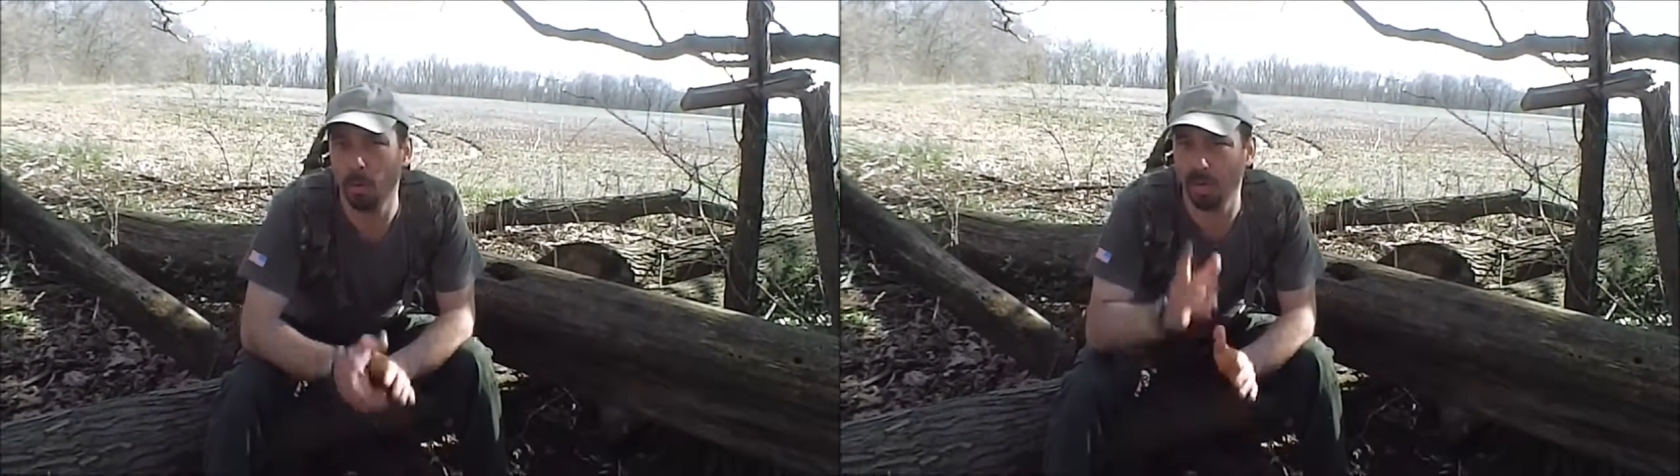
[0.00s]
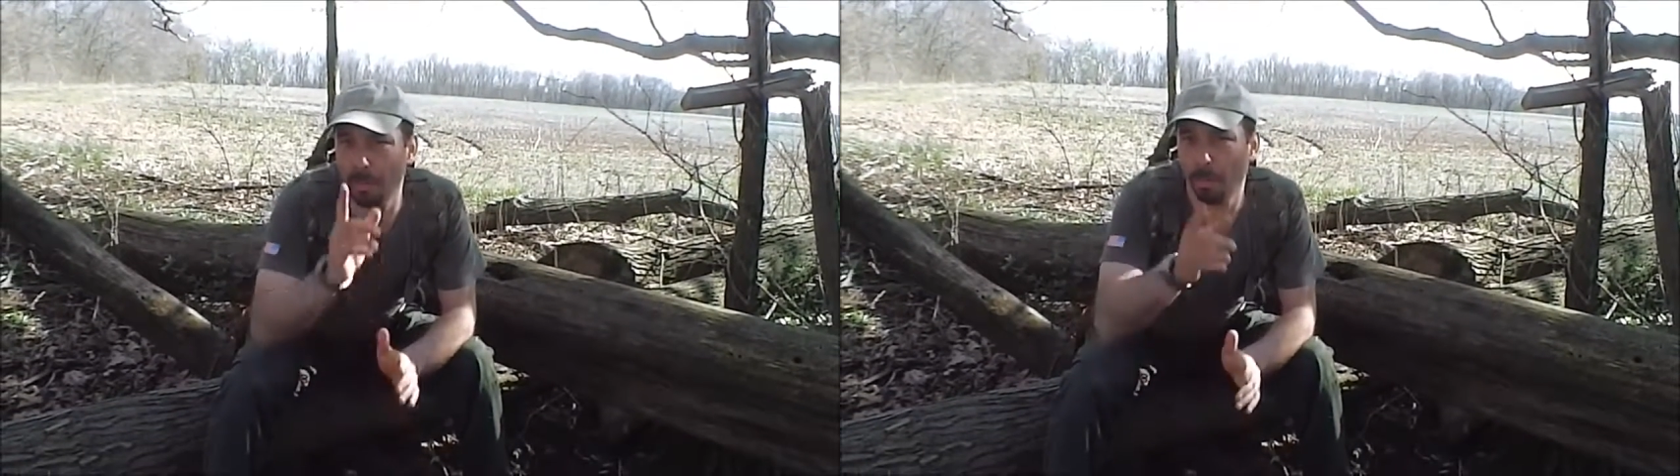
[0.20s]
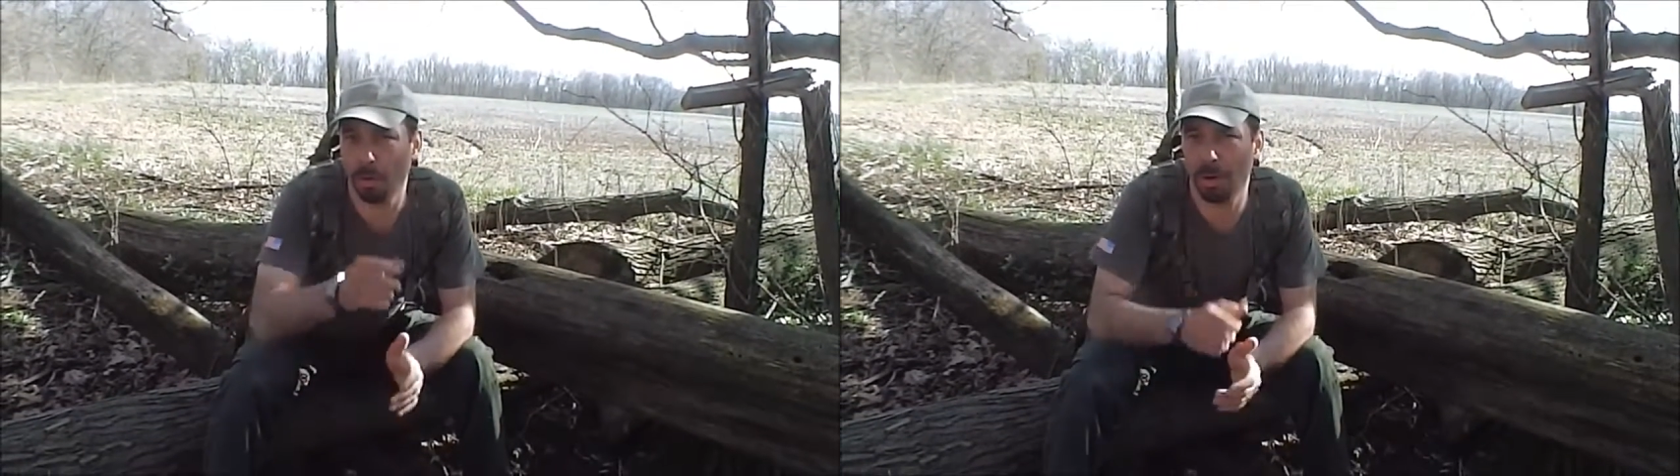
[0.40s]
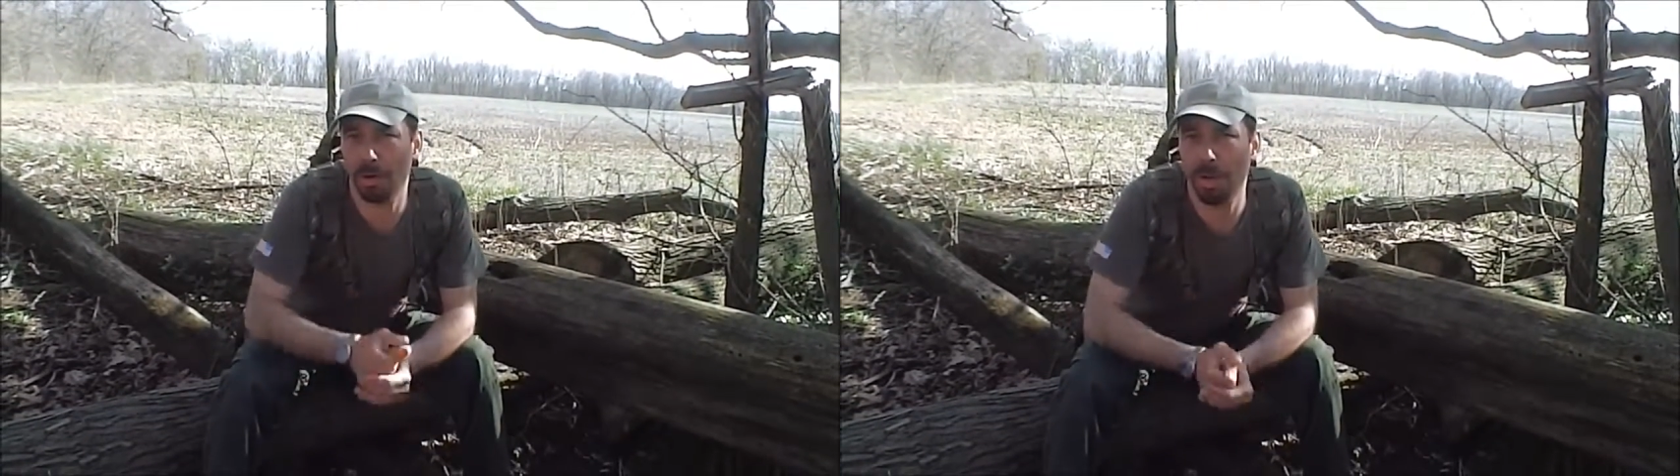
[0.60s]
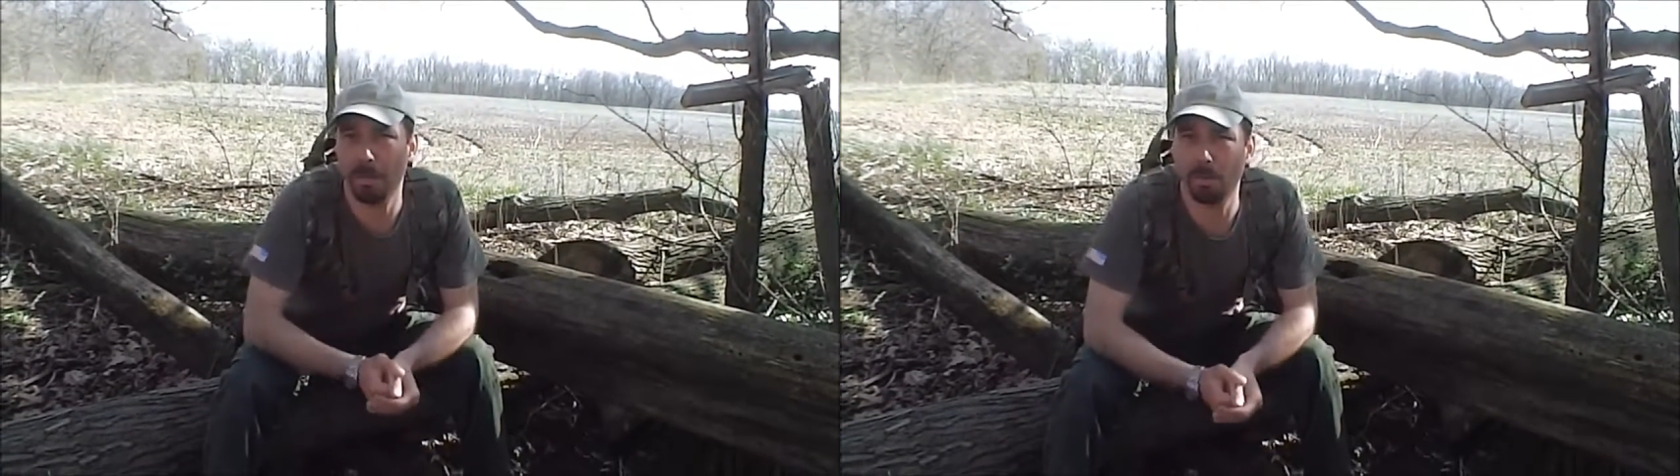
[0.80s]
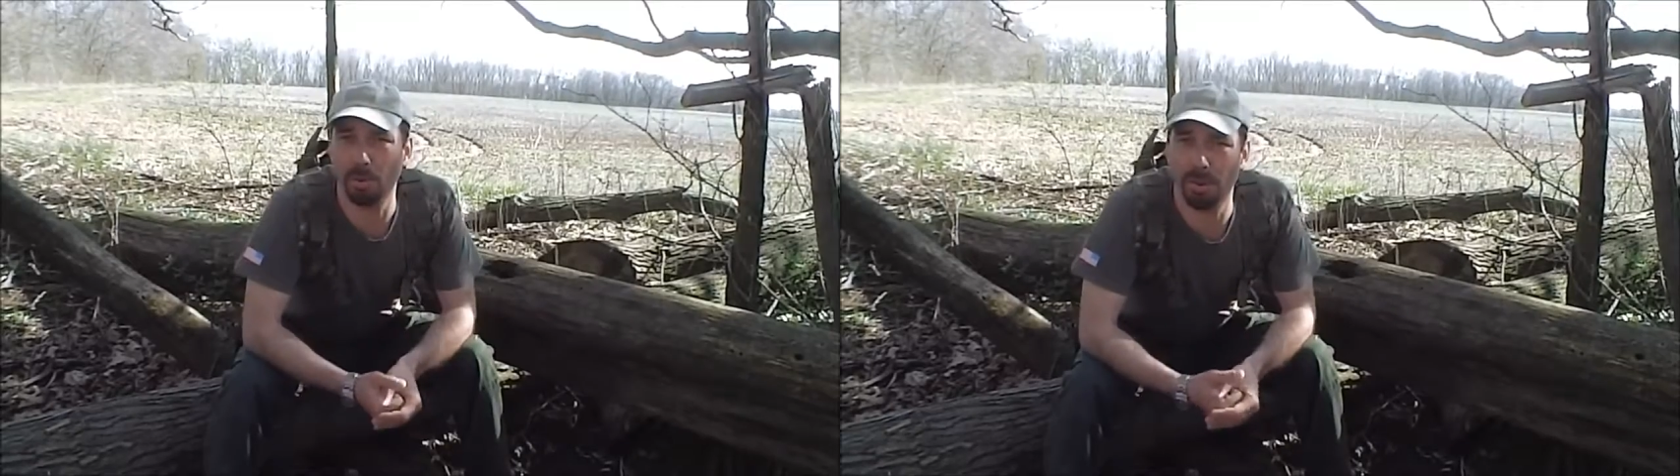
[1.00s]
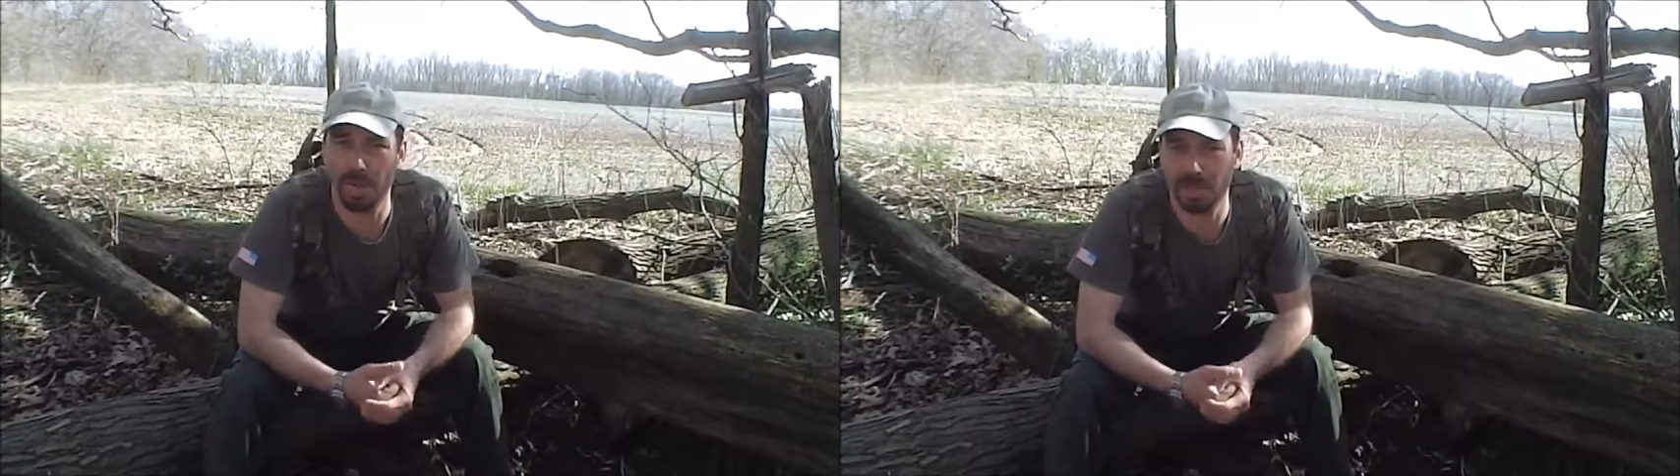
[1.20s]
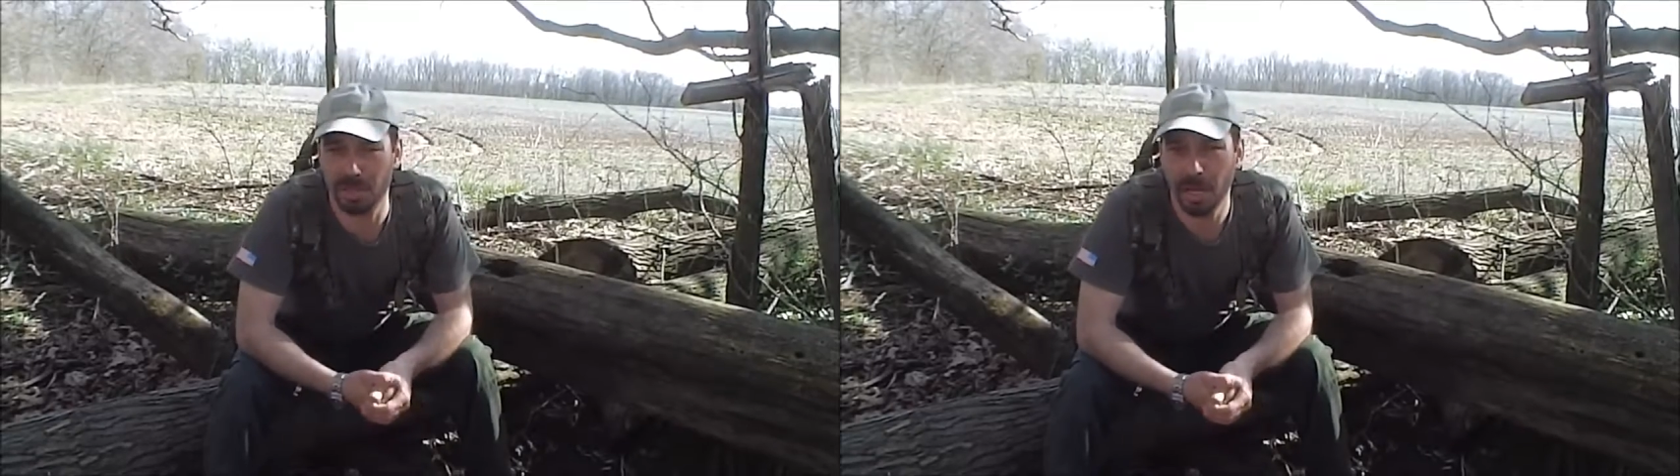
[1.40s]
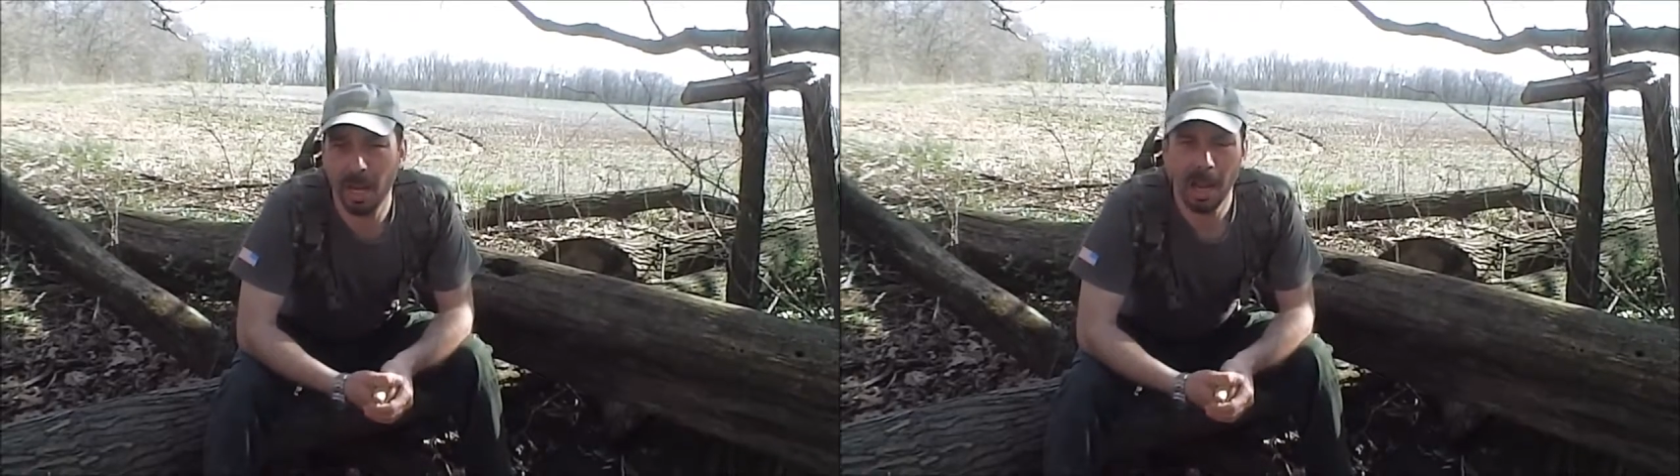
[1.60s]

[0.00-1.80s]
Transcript: We'll get more in depth with this.